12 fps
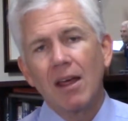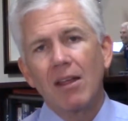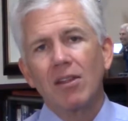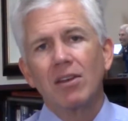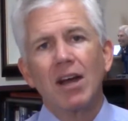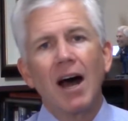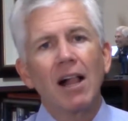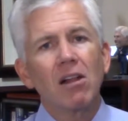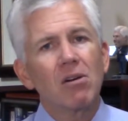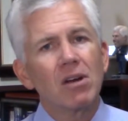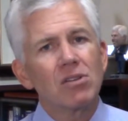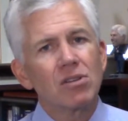The
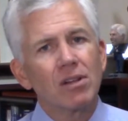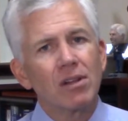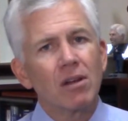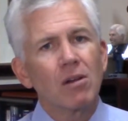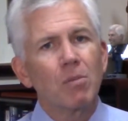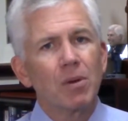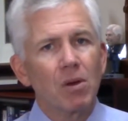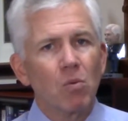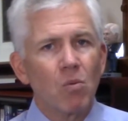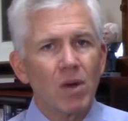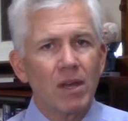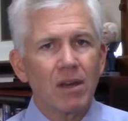dollar is a little bit
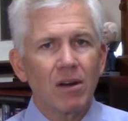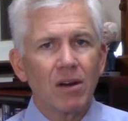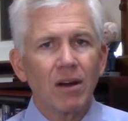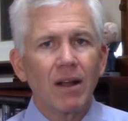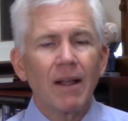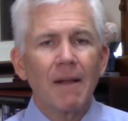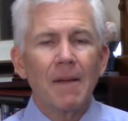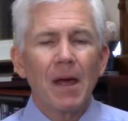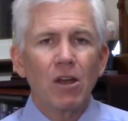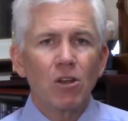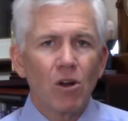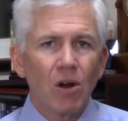weaker.
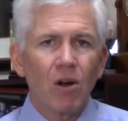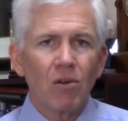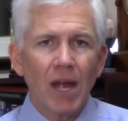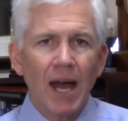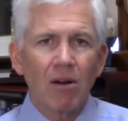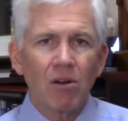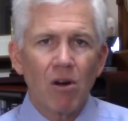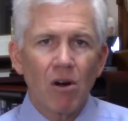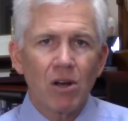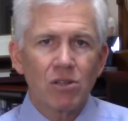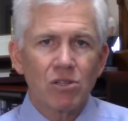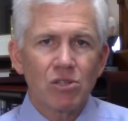A euro now
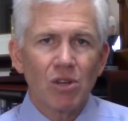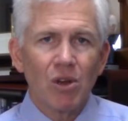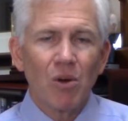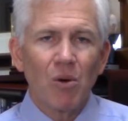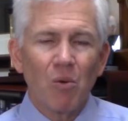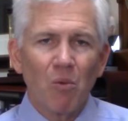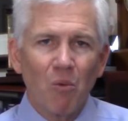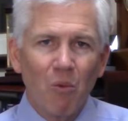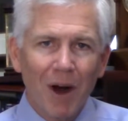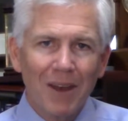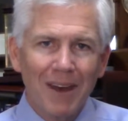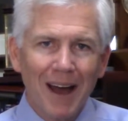costs
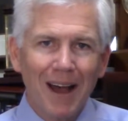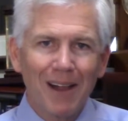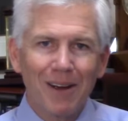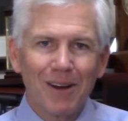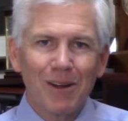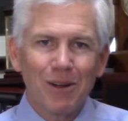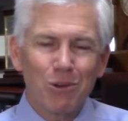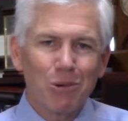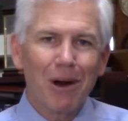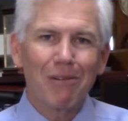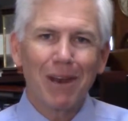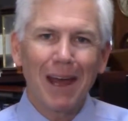
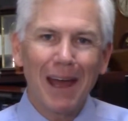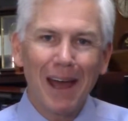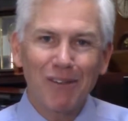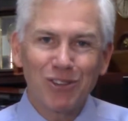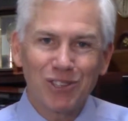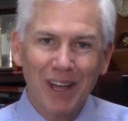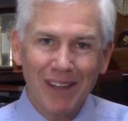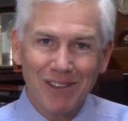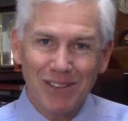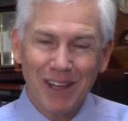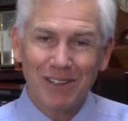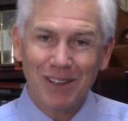
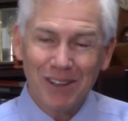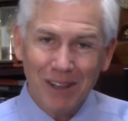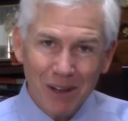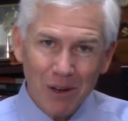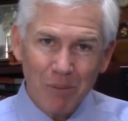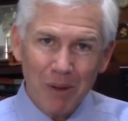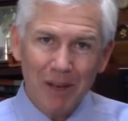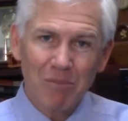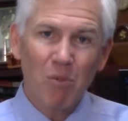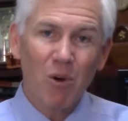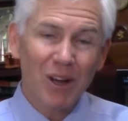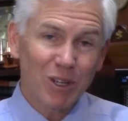$1.12.5. That's a little bit
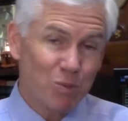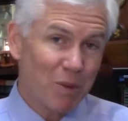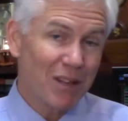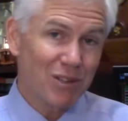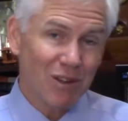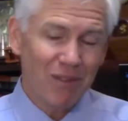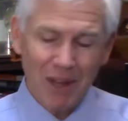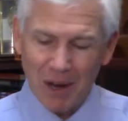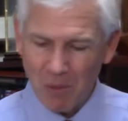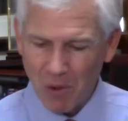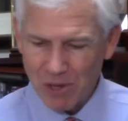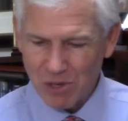more expensive than
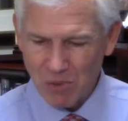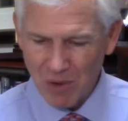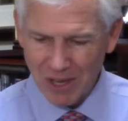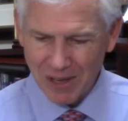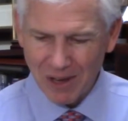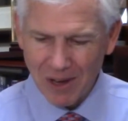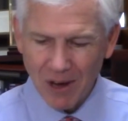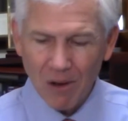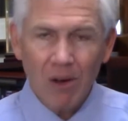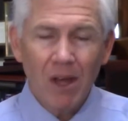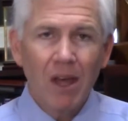it was a week ago.